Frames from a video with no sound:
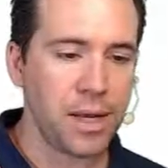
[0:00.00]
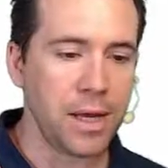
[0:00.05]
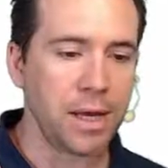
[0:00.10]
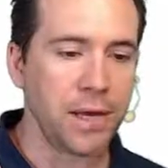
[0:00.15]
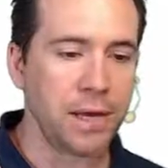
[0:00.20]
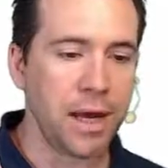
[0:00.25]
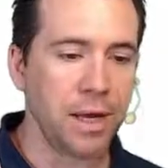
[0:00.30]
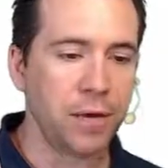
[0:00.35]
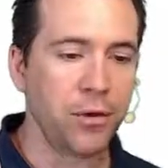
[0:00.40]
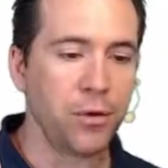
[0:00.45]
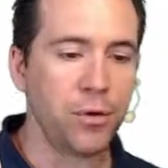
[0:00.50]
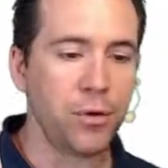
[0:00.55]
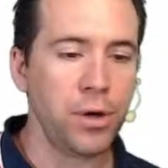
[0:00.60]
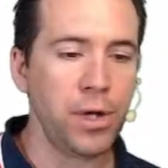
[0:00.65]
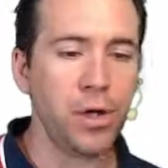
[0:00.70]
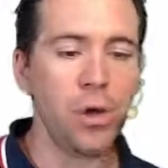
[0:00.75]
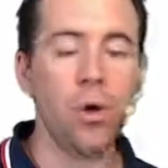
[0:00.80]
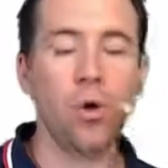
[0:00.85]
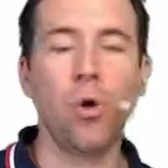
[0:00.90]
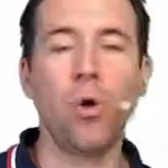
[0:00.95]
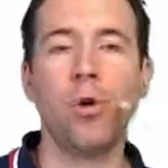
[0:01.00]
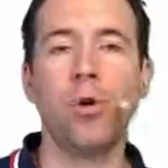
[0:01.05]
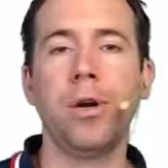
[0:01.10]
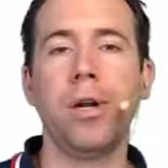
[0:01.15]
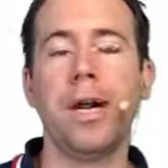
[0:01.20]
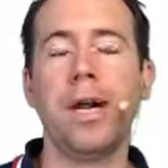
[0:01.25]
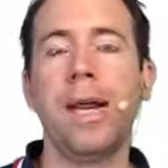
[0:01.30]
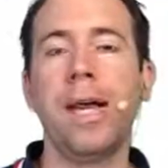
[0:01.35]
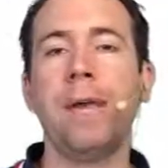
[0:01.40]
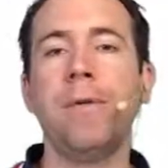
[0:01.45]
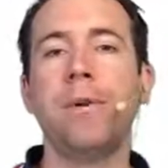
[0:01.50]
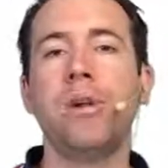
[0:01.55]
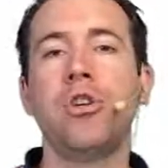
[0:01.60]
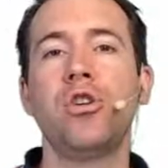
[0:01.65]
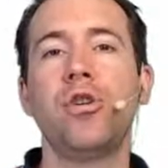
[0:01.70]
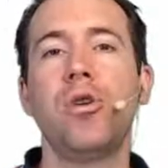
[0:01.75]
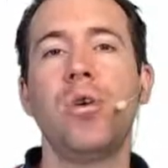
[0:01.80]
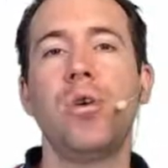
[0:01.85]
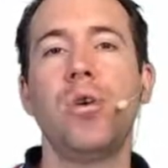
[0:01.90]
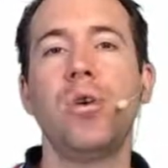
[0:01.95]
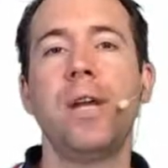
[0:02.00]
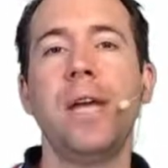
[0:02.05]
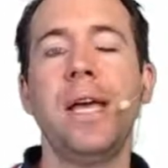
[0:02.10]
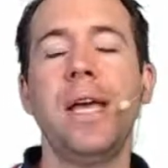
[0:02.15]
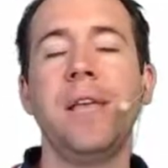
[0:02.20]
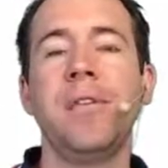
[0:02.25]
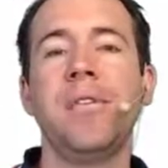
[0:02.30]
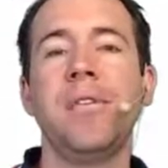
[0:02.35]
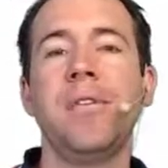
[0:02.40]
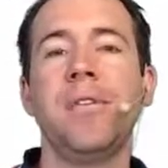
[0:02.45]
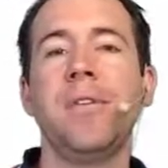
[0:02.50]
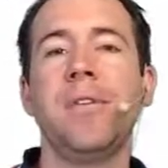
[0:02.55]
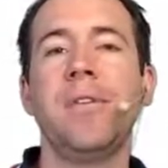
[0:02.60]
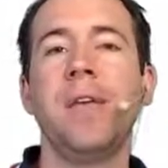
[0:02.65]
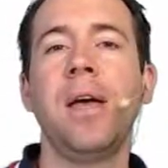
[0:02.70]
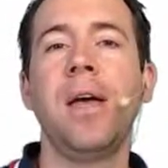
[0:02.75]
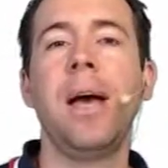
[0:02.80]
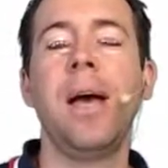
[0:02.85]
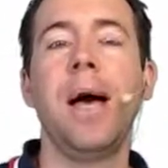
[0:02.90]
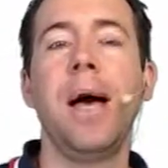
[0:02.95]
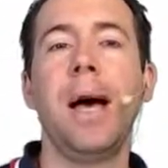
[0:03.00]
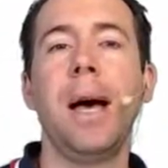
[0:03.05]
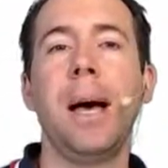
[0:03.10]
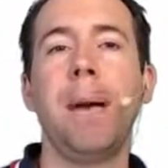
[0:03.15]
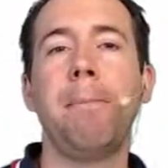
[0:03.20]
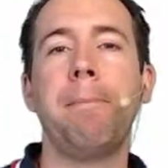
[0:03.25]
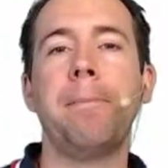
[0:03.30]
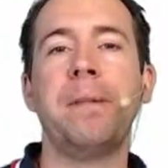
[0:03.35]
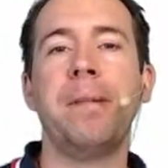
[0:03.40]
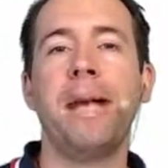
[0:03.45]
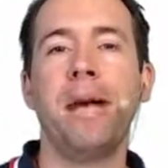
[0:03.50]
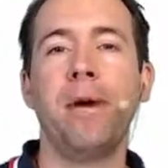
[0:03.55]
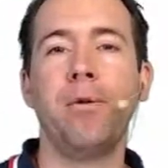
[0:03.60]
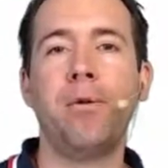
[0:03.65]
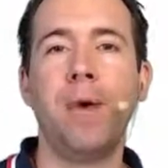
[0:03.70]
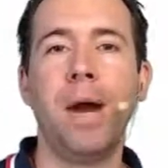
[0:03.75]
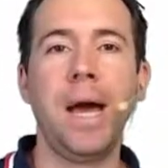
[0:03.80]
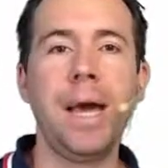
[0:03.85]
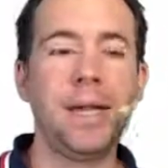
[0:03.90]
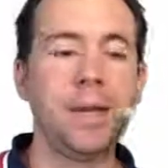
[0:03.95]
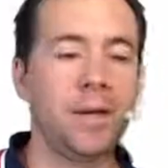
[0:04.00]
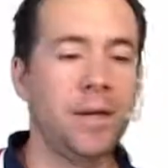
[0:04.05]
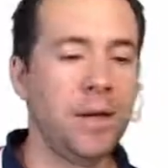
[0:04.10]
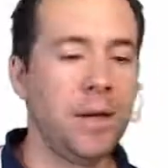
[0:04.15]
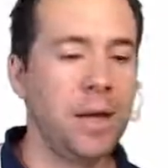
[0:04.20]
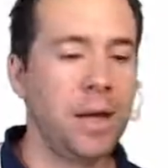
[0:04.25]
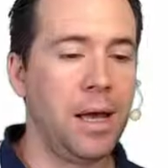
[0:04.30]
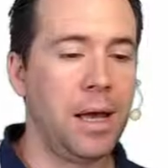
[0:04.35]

country or the language code isn't done right.